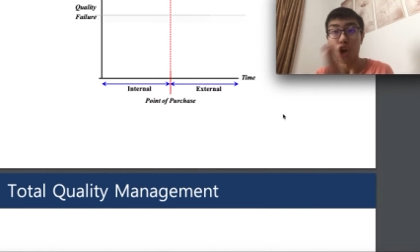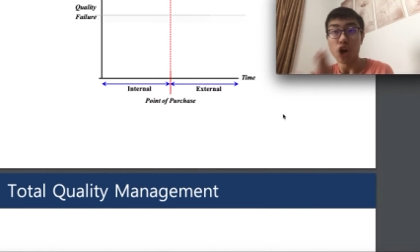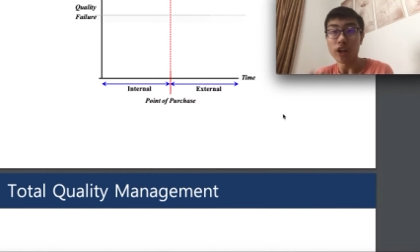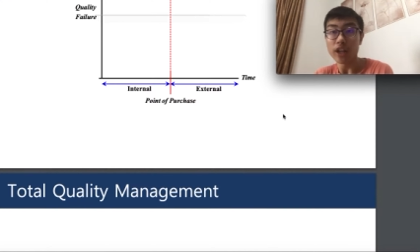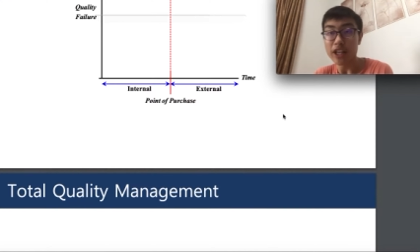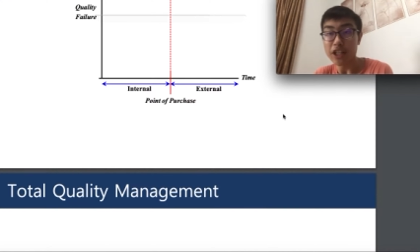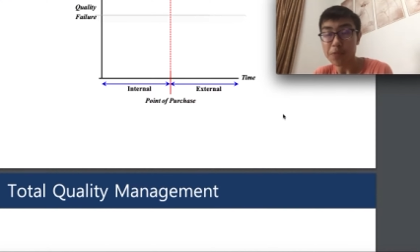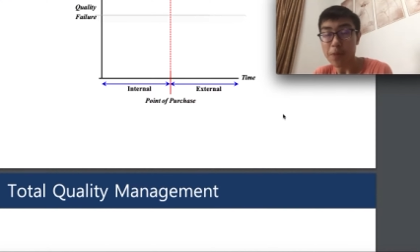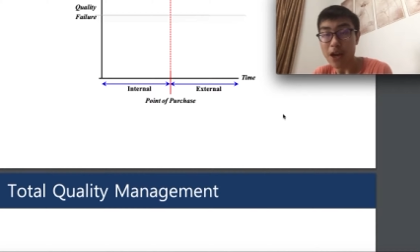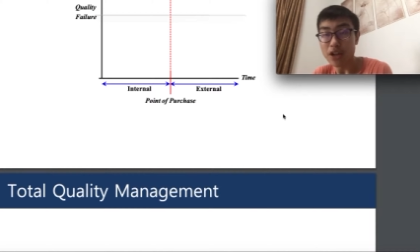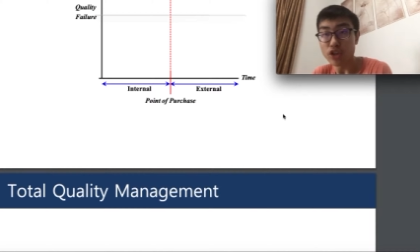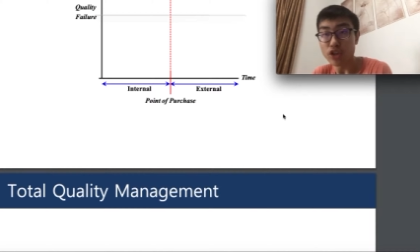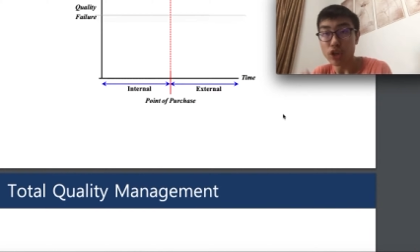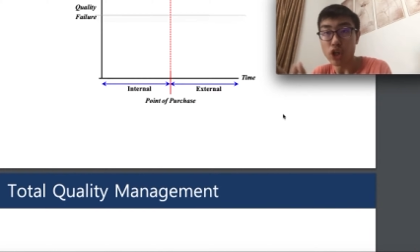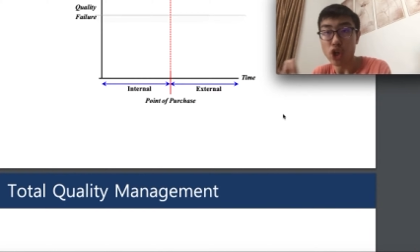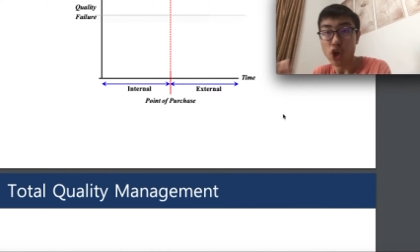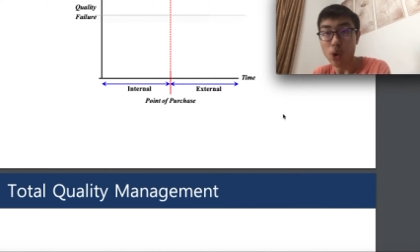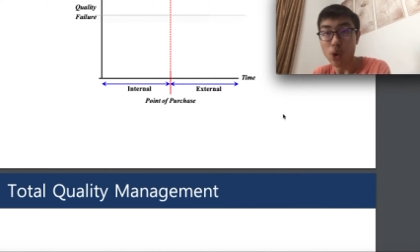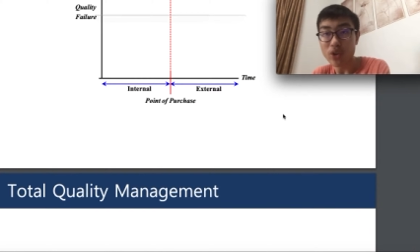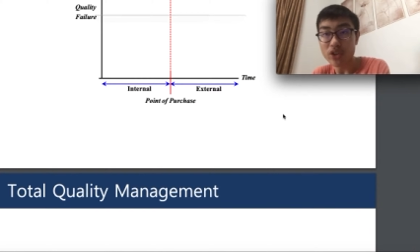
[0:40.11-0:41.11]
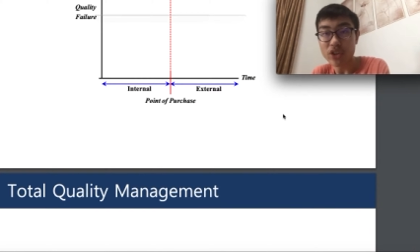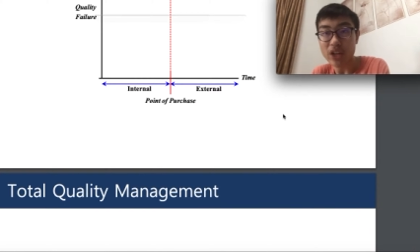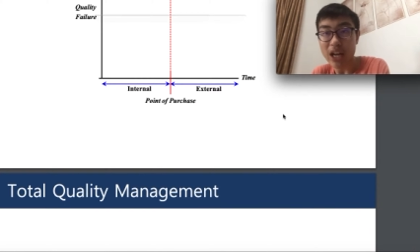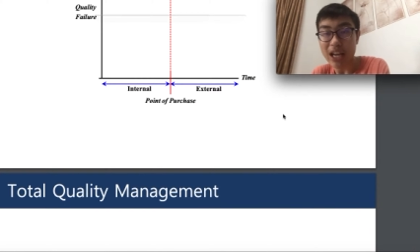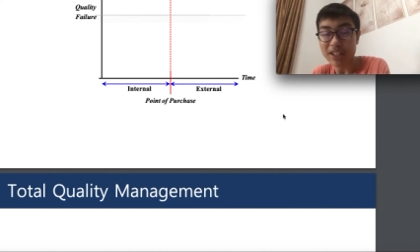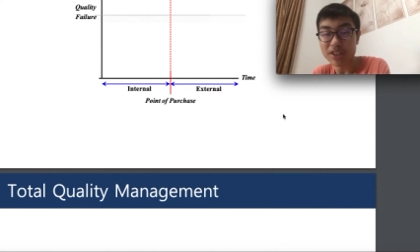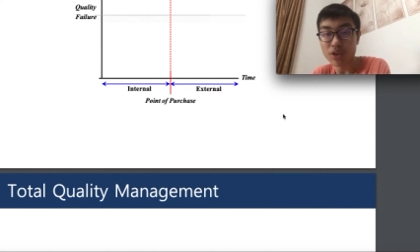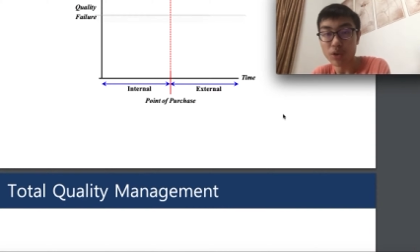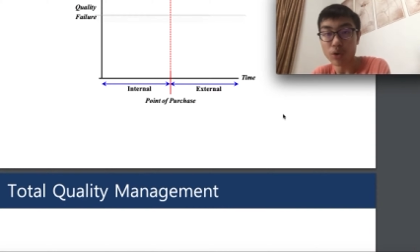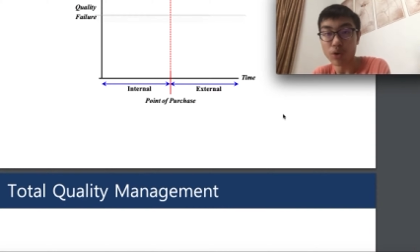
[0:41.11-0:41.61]
especially long-term
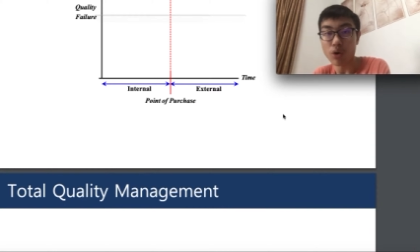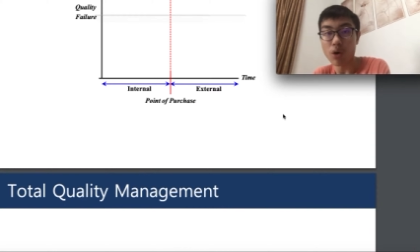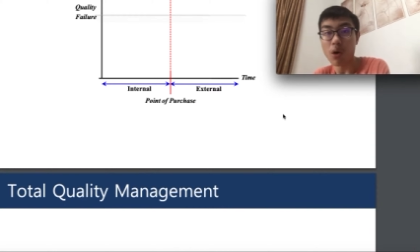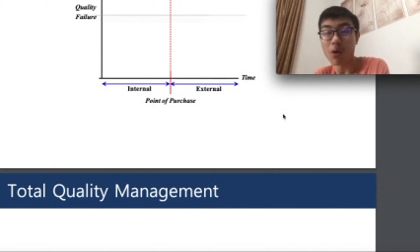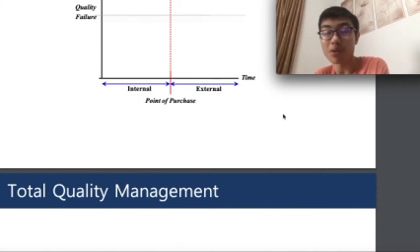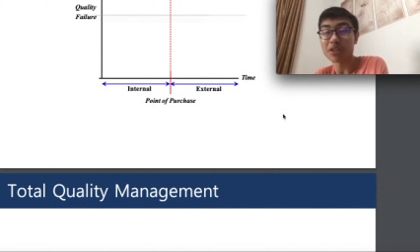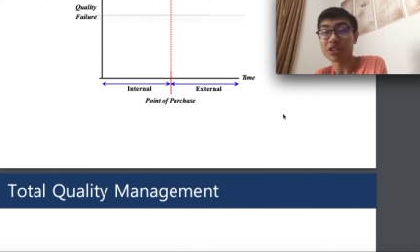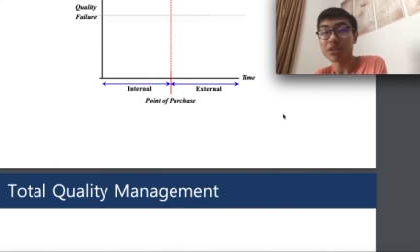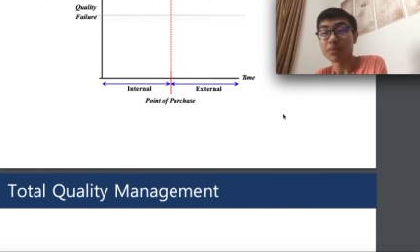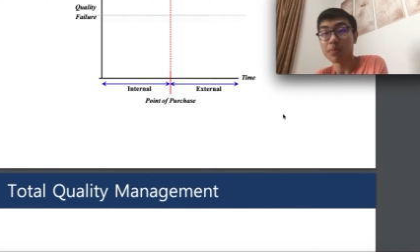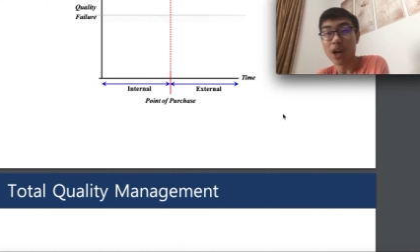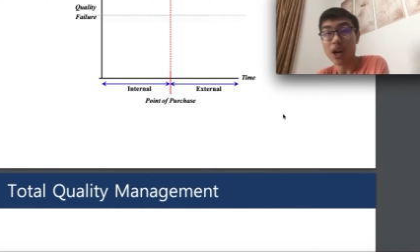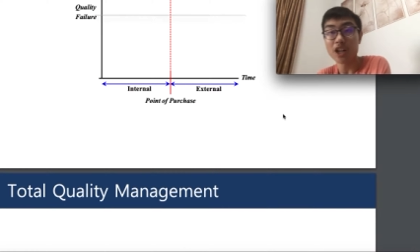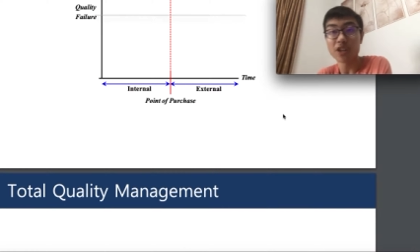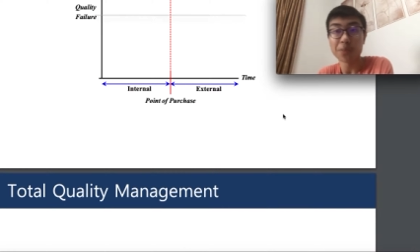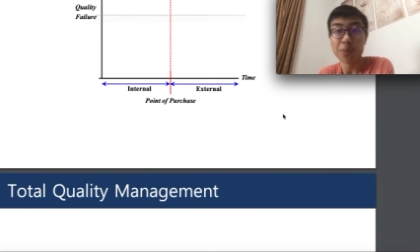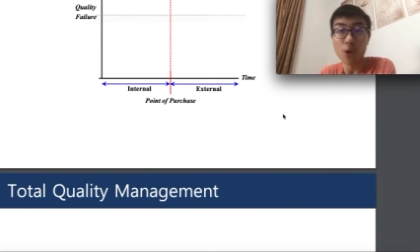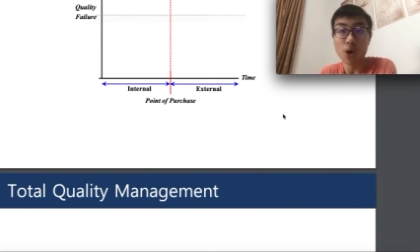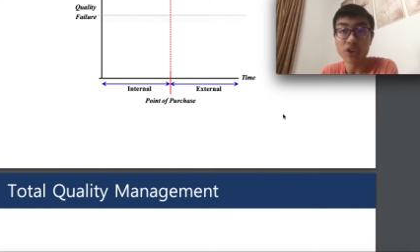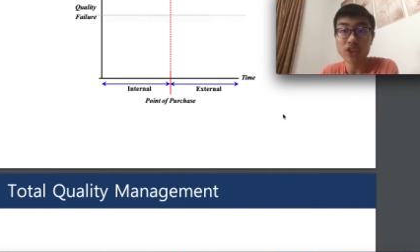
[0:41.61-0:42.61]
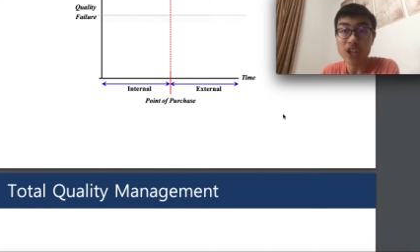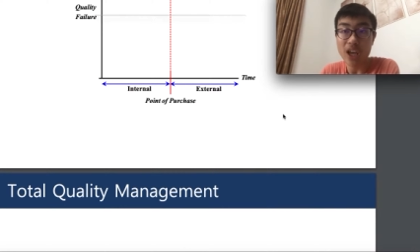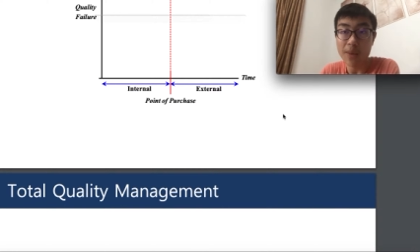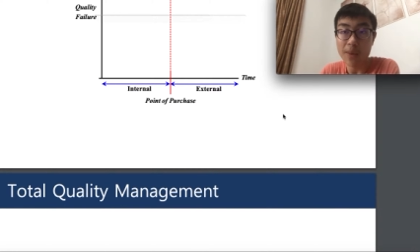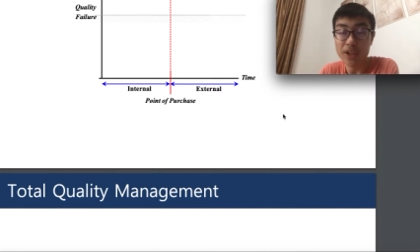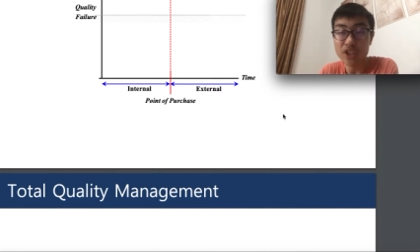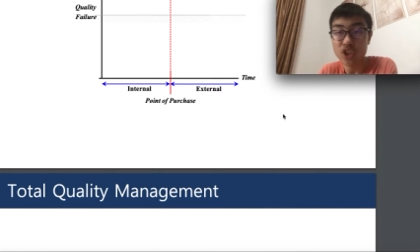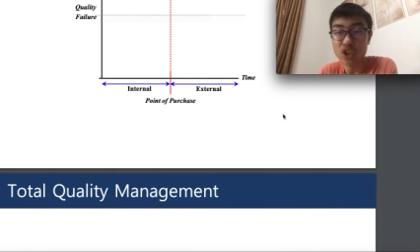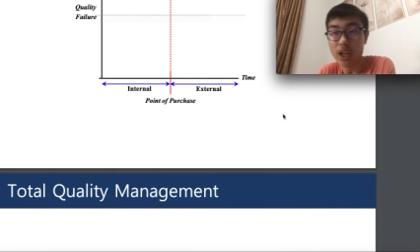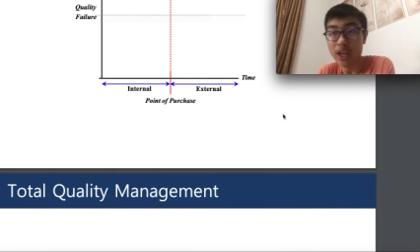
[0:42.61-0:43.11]
external costs, is much more
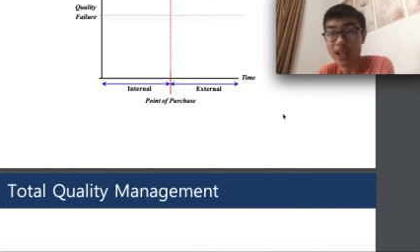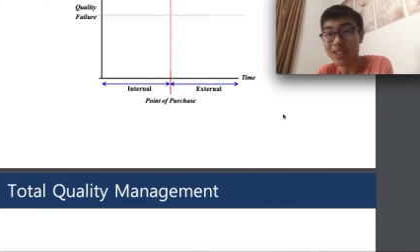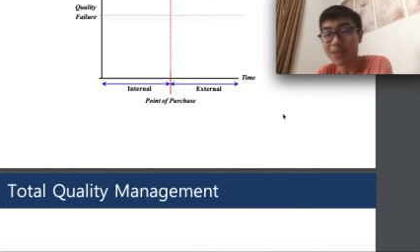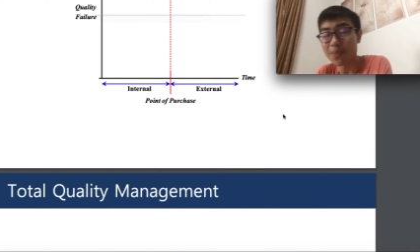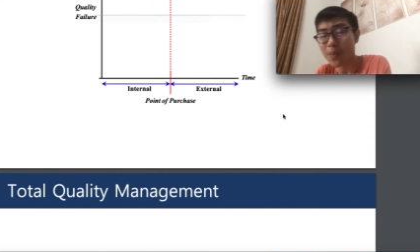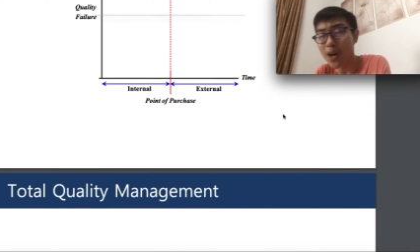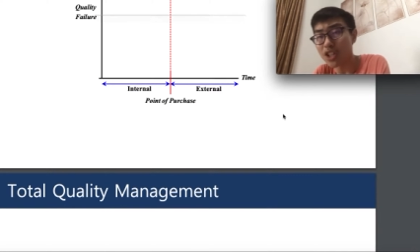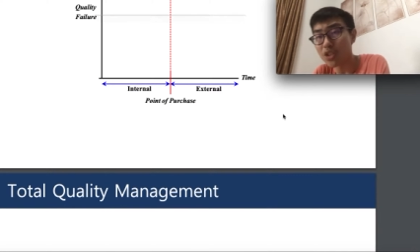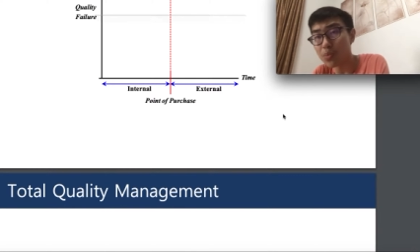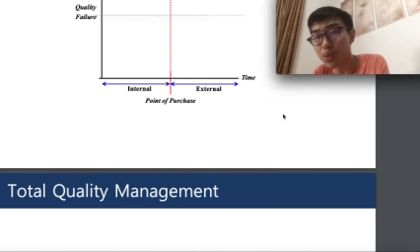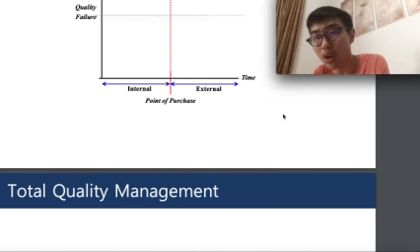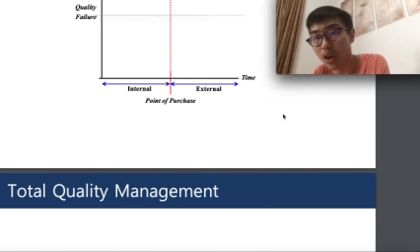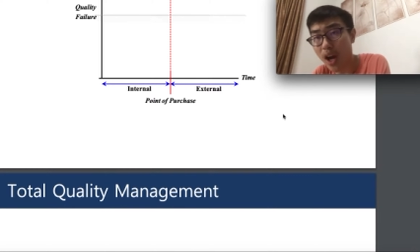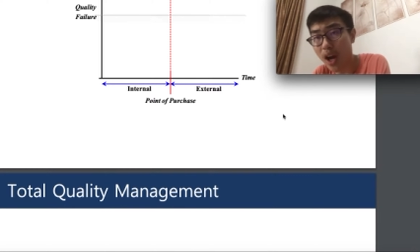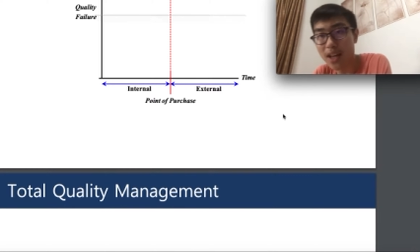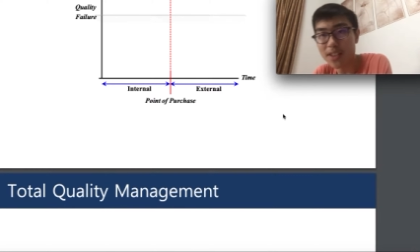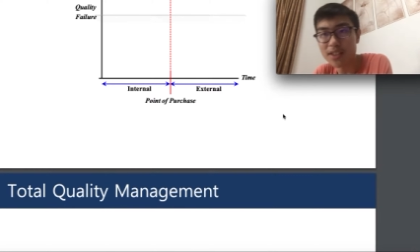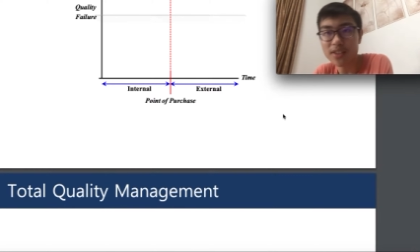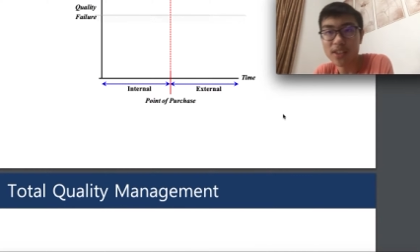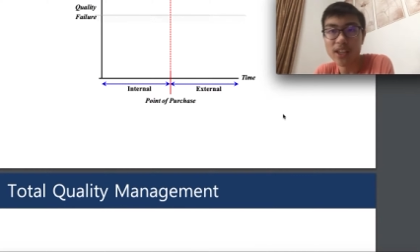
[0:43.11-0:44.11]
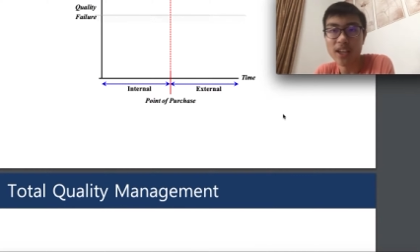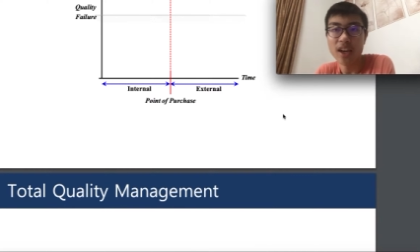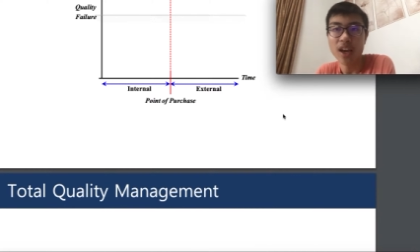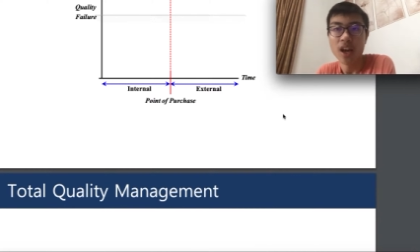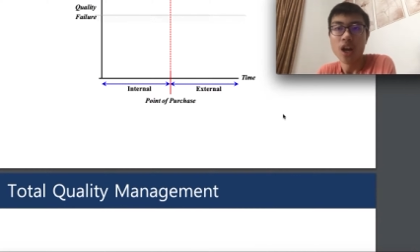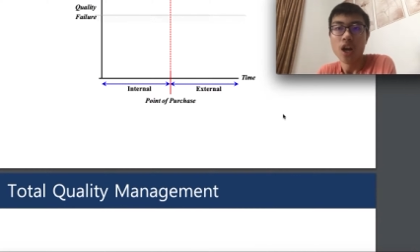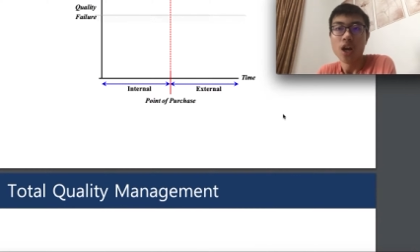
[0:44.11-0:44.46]
damaging, is much more costly